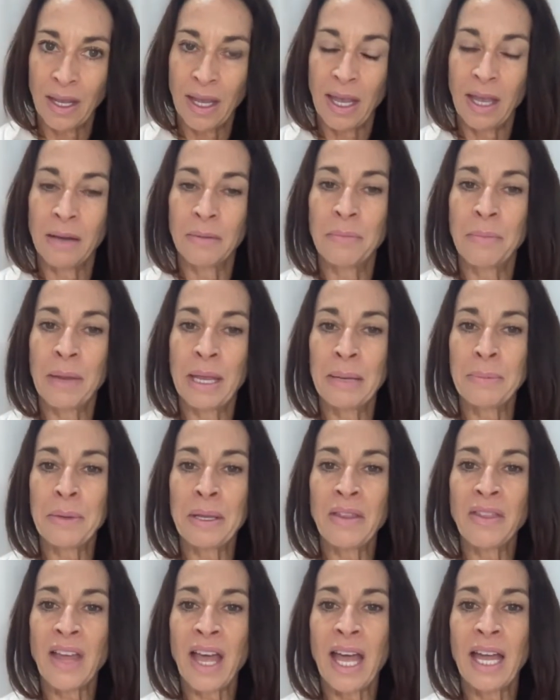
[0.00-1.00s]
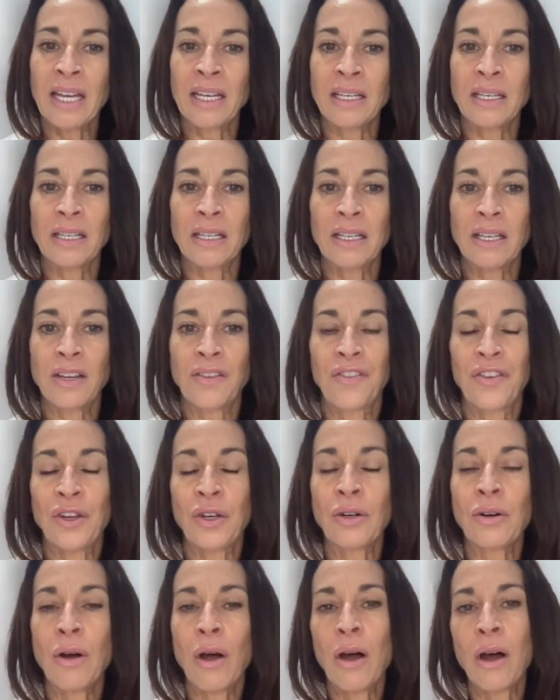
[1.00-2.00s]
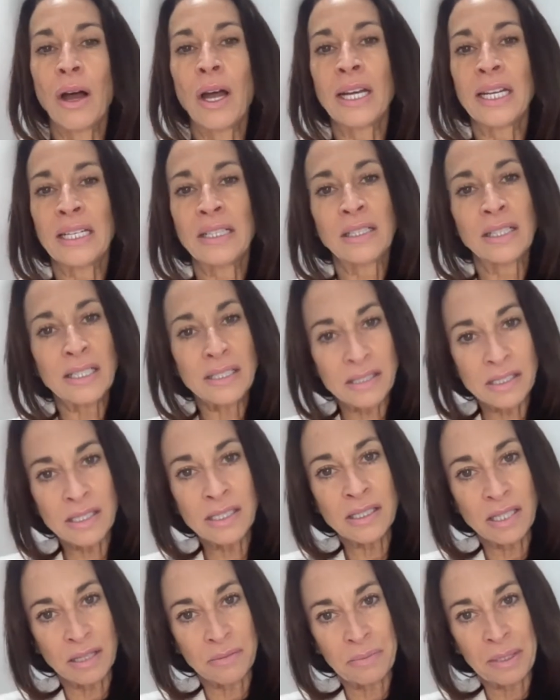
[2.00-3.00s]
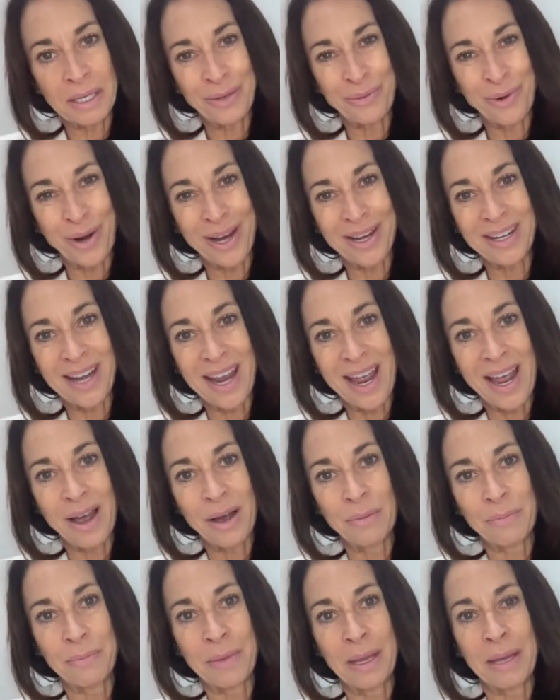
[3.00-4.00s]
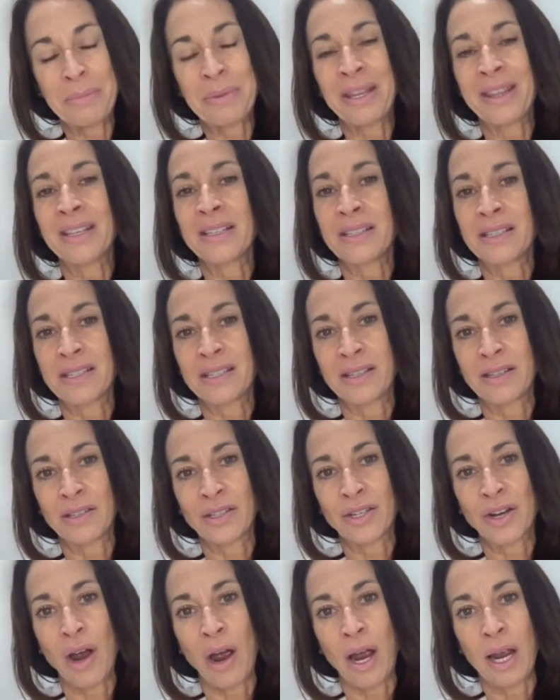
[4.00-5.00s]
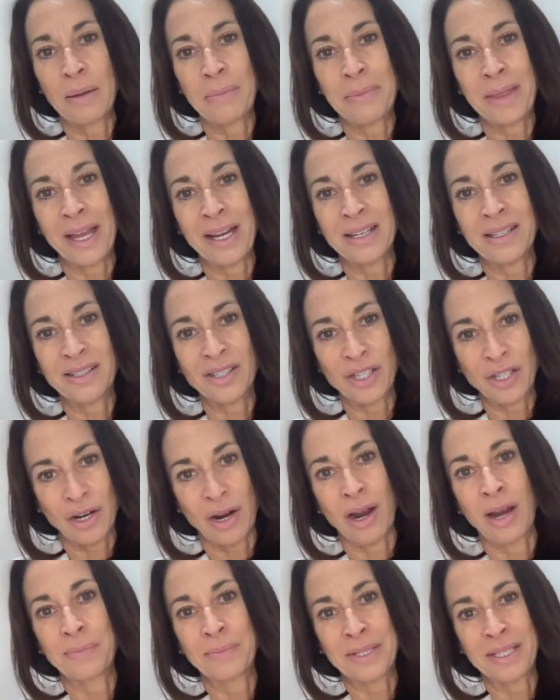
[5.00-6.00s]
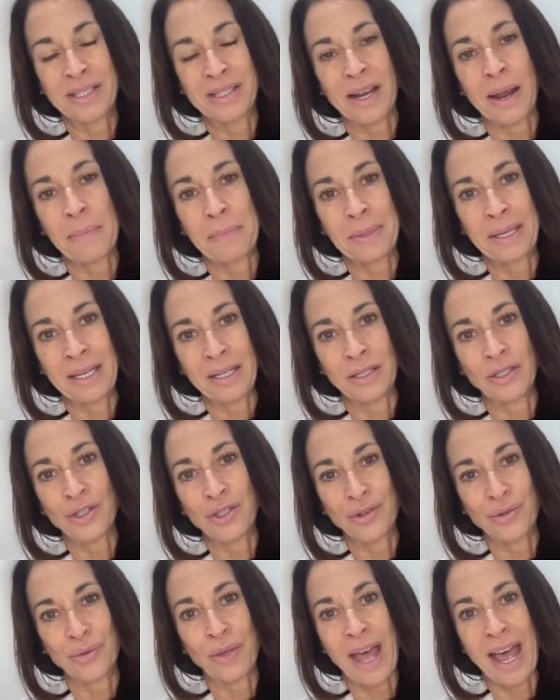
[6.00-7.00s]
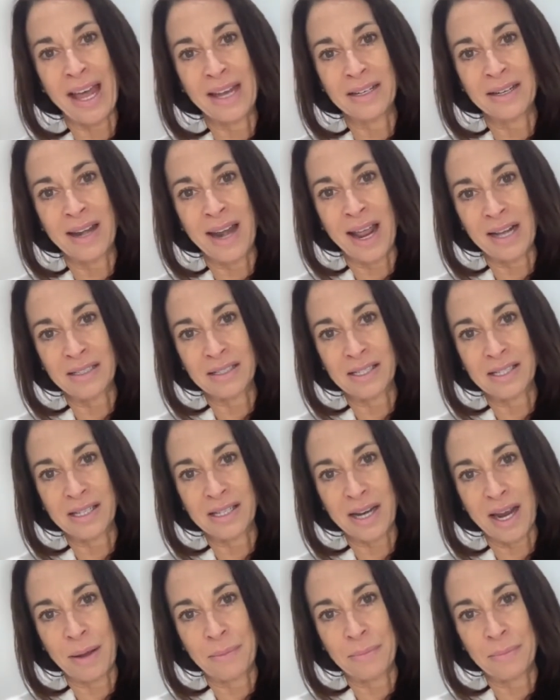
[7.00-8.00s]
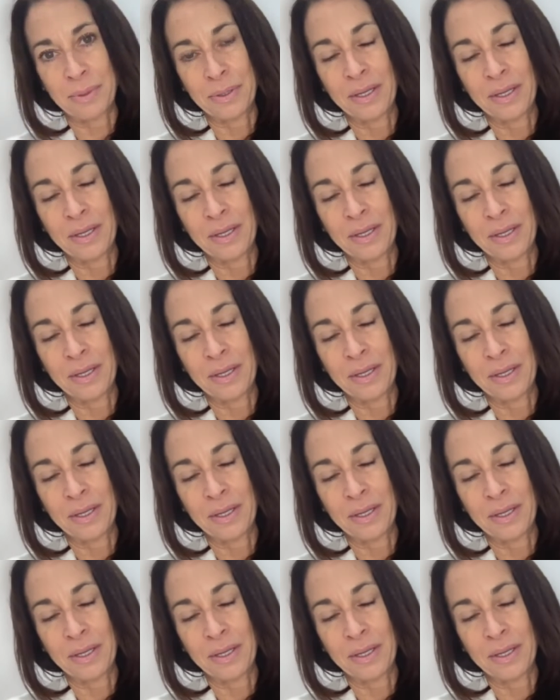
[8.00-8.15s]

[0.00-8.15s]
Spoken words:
And maybe that if you're on and listening to me right now, maybe this is the time that it's time to step into that next step